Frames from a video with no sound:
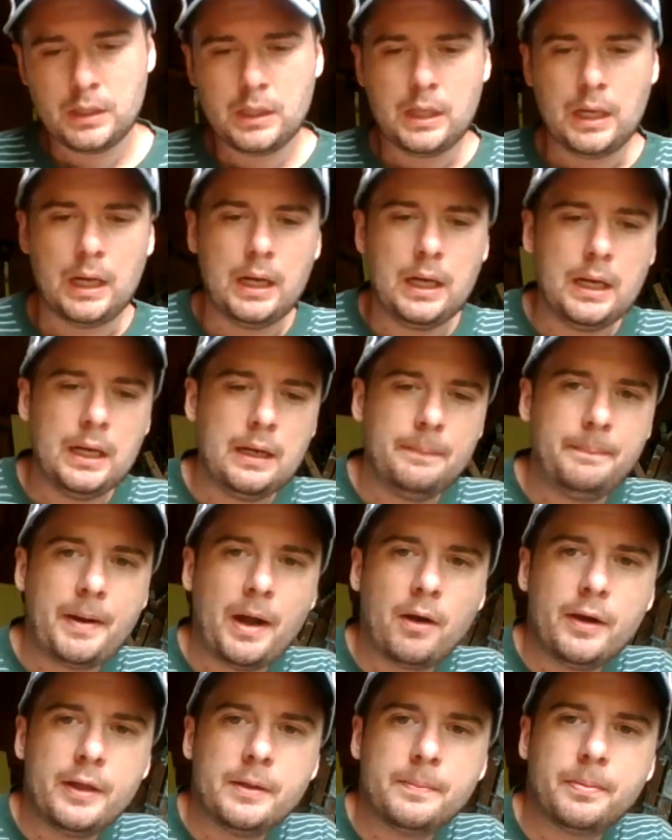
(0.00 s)
Uh,
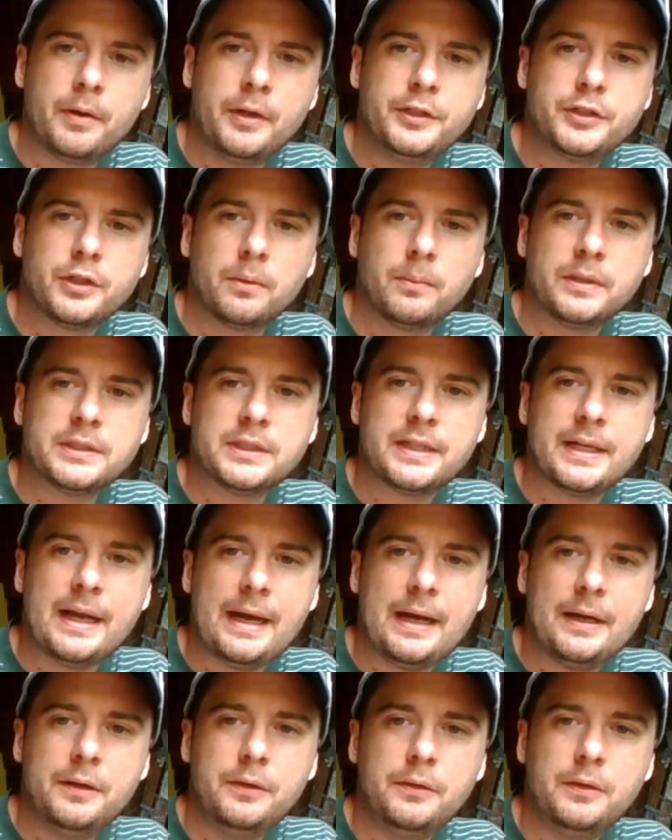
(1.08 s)
Perry the Preacher was a
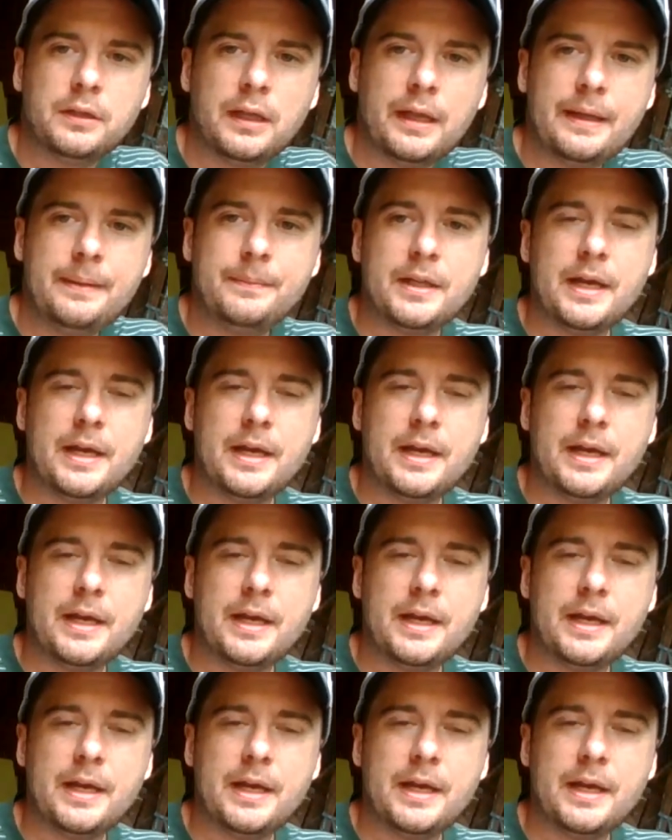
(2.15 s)
guy who claimed